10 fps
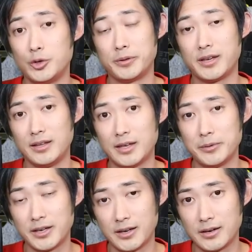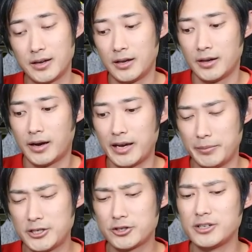duplicate them again. I
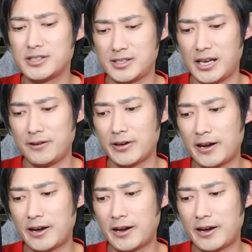make sure to save